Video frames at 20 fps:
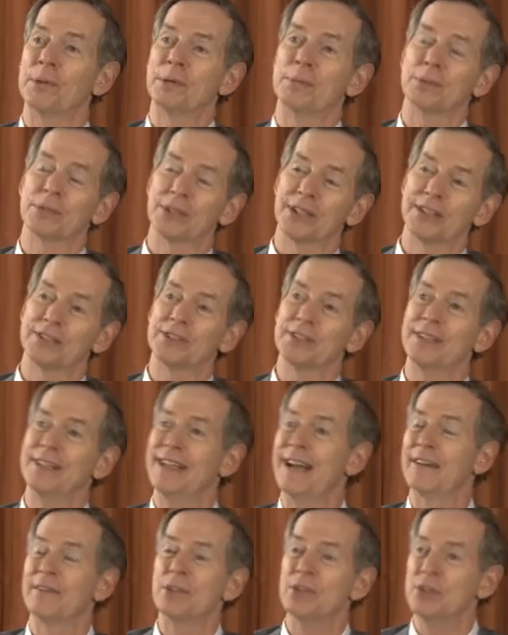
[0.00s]
members, let's
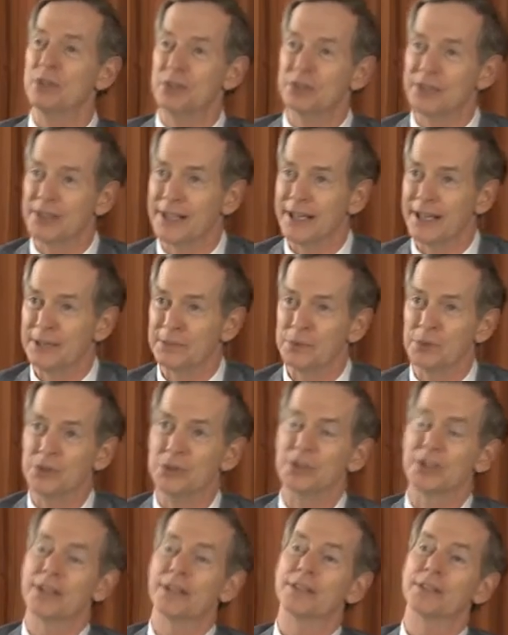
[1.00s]
never use the name
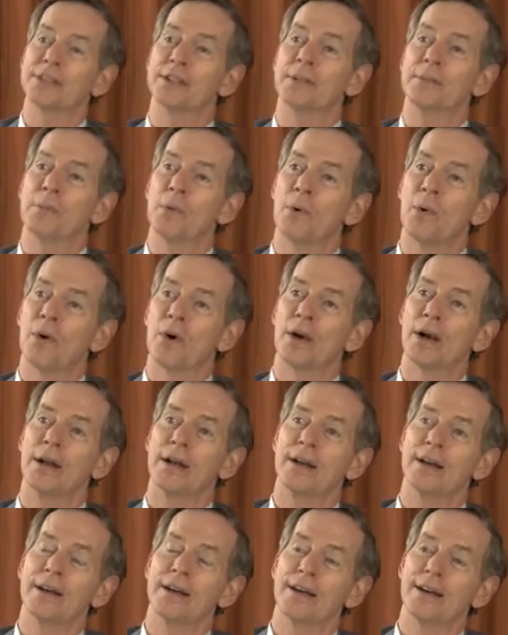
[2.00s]
eugenics anymore.
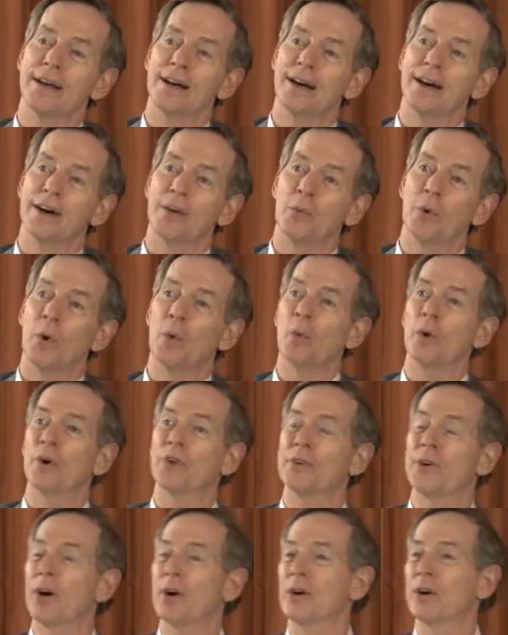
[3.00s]
What
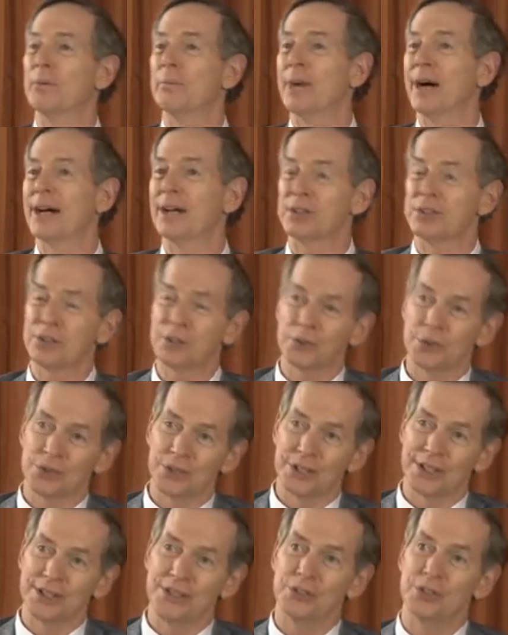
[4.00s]
we'll talk about is
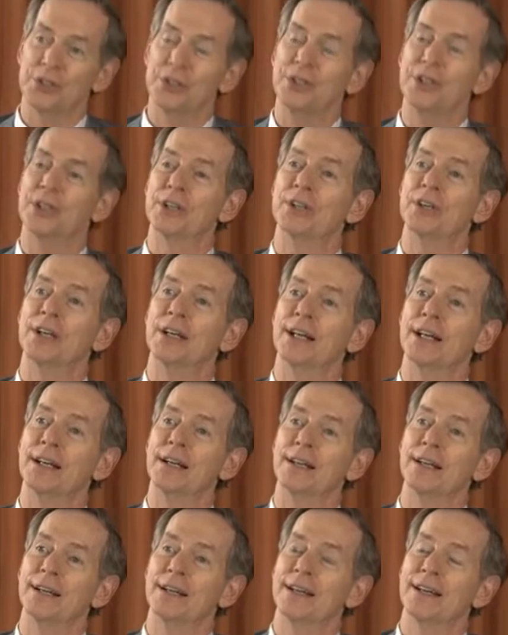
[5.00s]
social
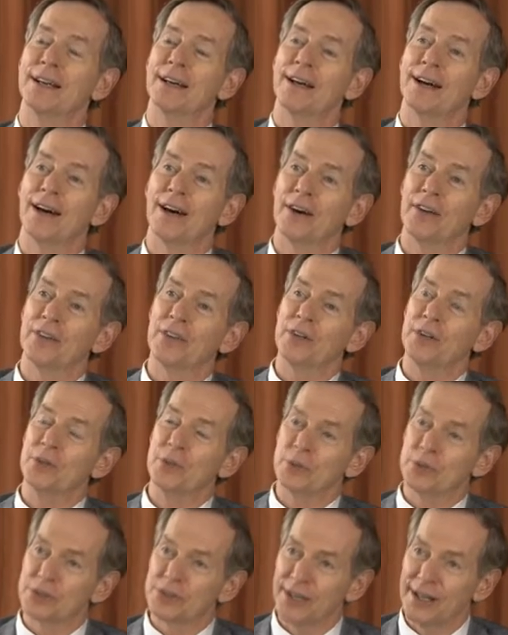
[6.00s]
engineering, the
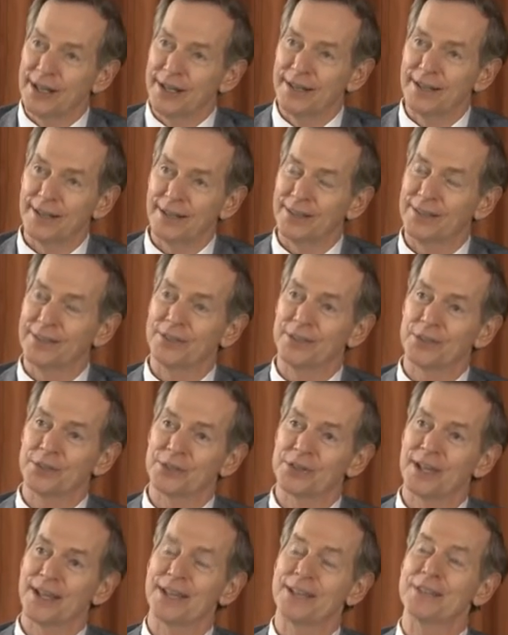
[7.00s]
new
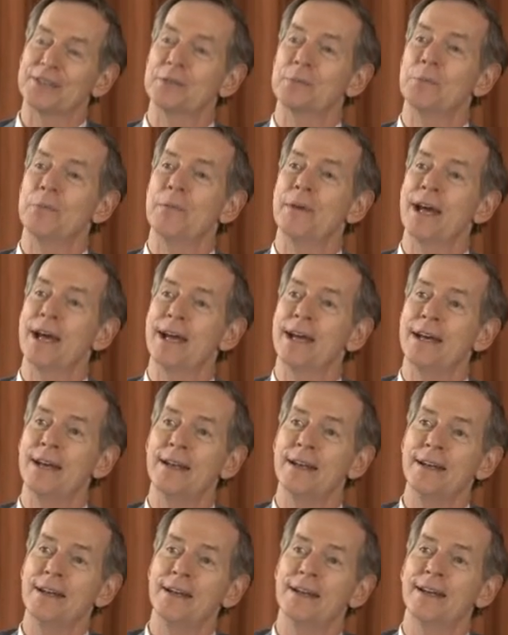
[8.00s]
science of
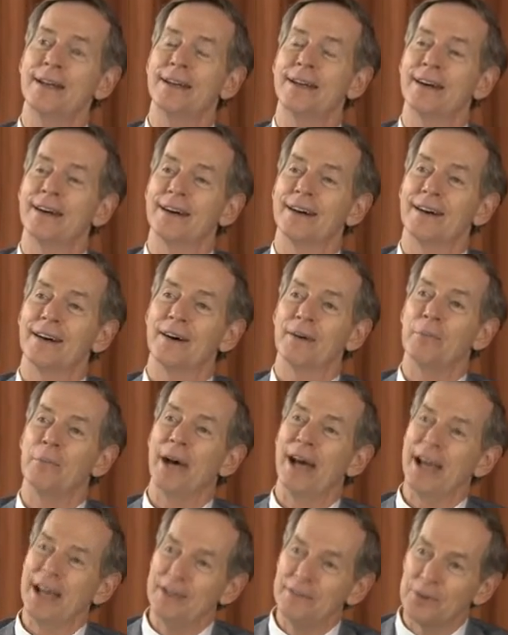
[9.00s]
man,
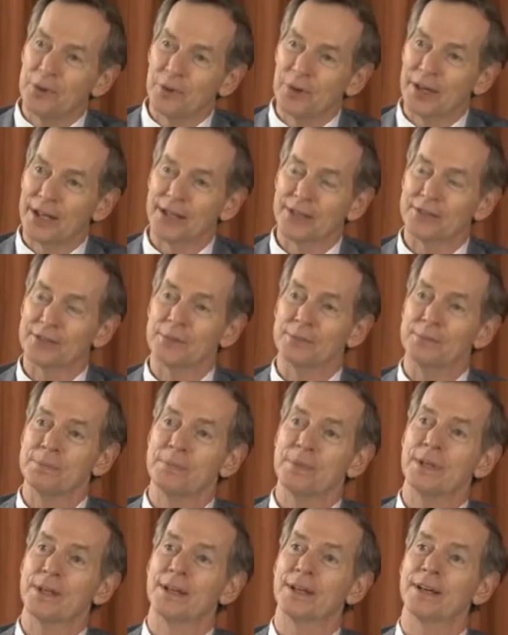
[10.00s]

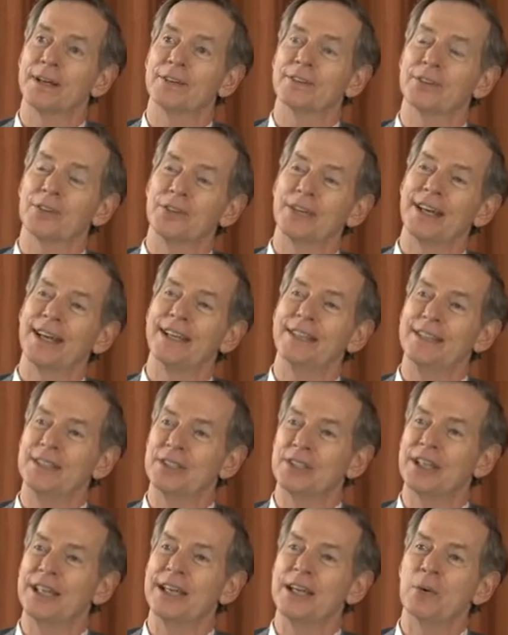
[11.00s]
behavioralism. So they had
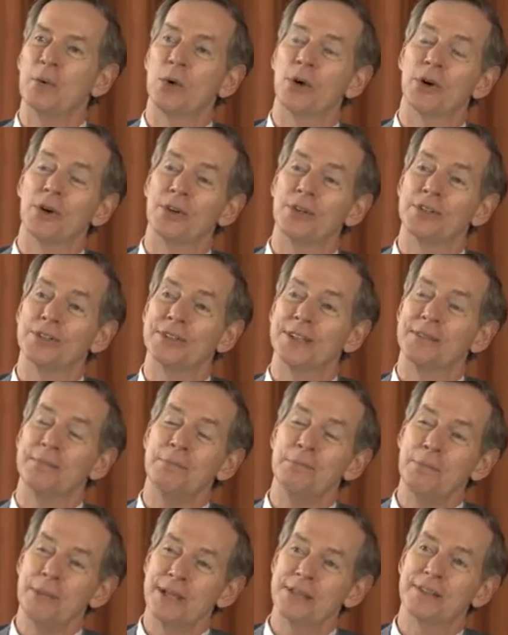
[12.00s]
these key words
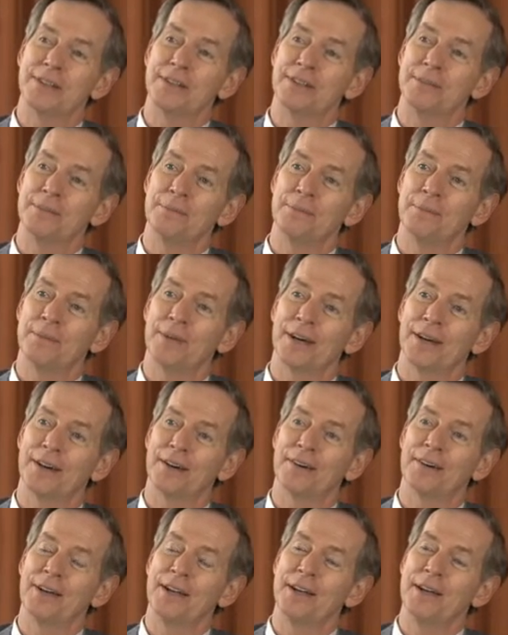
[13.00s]
that
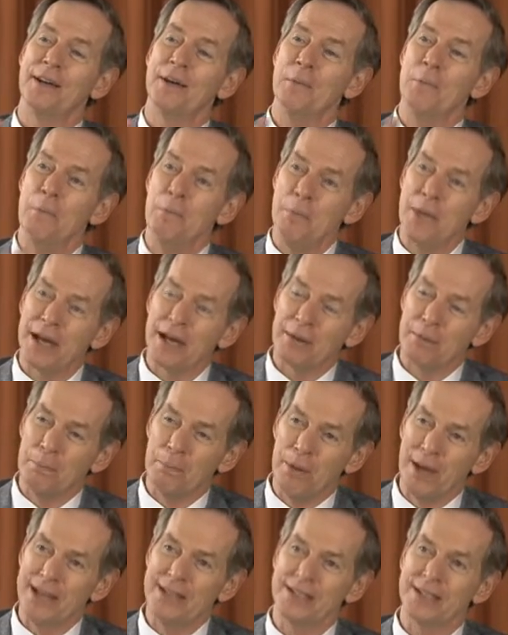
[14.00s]

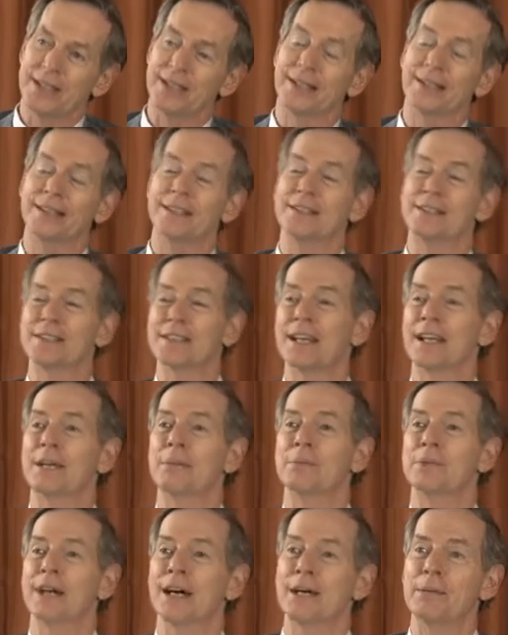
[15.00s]
meant basically the
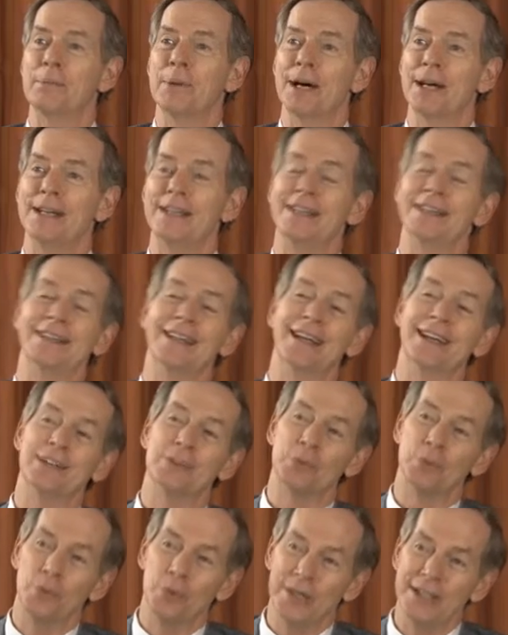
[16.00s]
same type idea, that
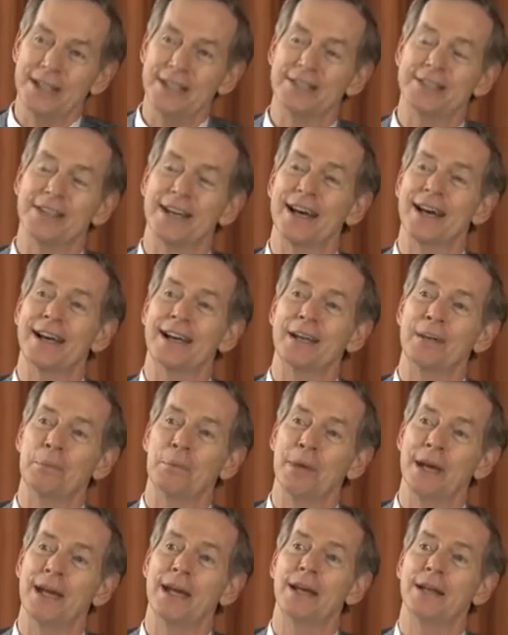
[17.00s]
is redesigning
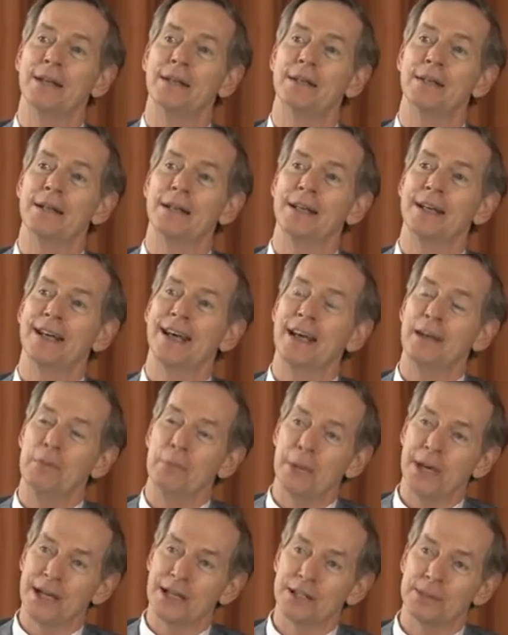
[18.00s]
man
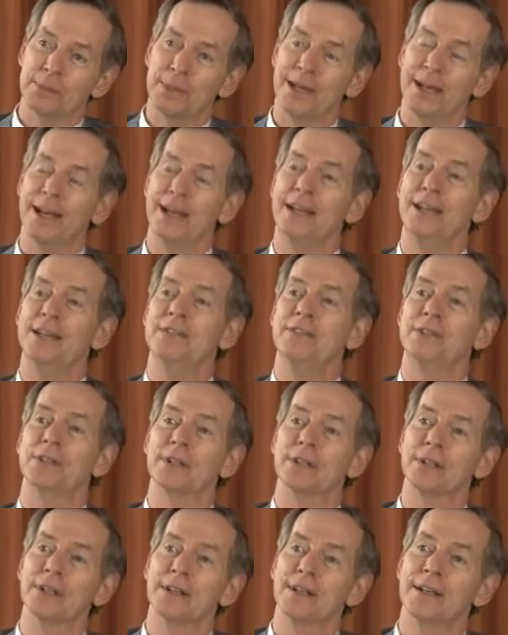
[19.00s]
and man's
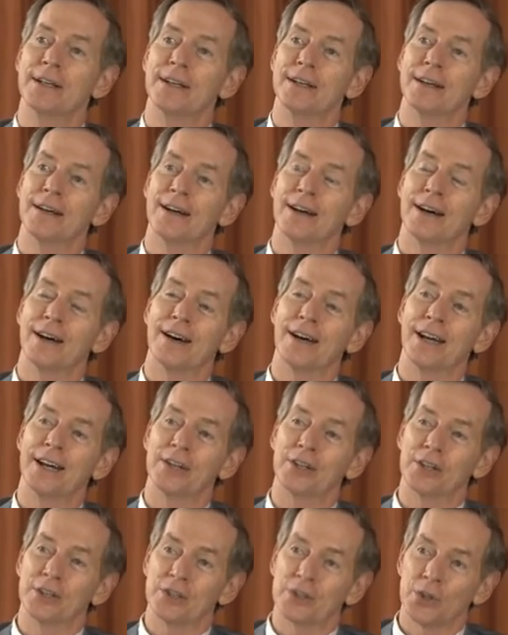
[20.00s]
behavior
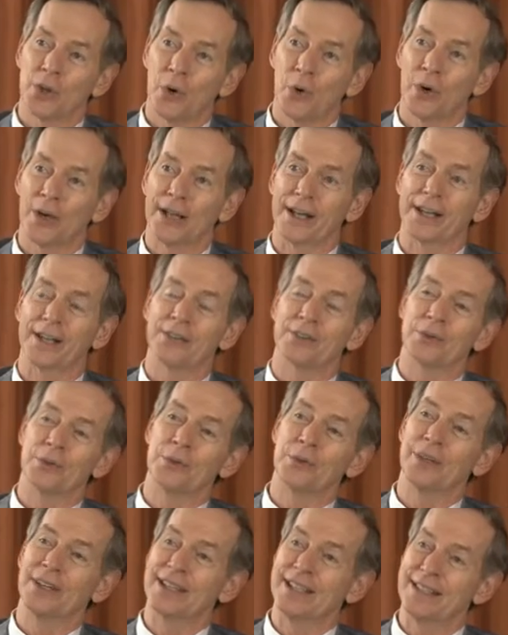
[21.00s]
and controlling it
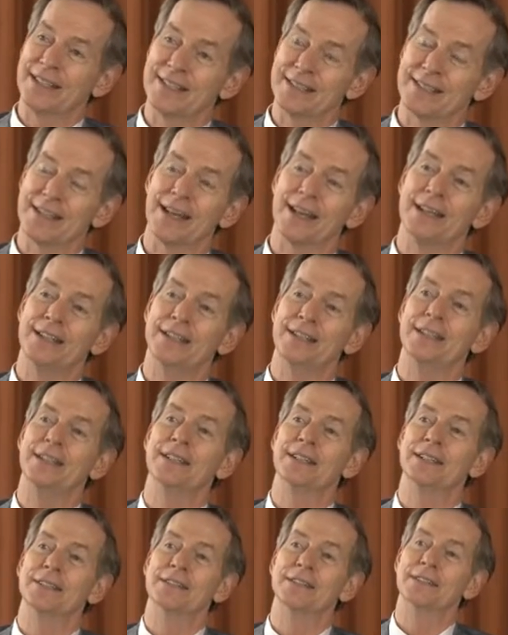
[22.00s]
through elitist
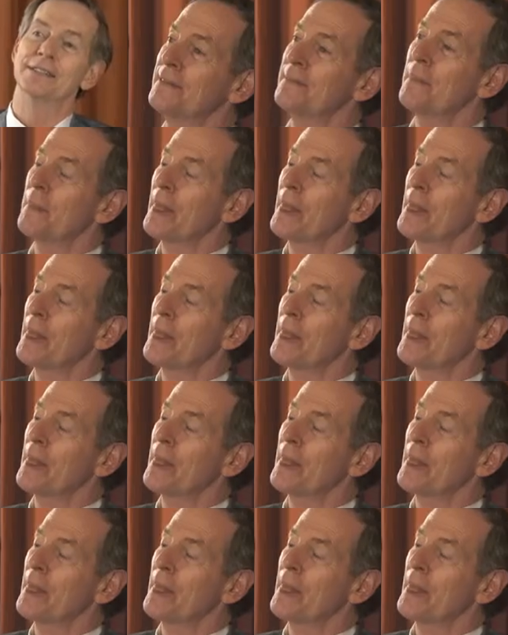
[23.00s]
ideas,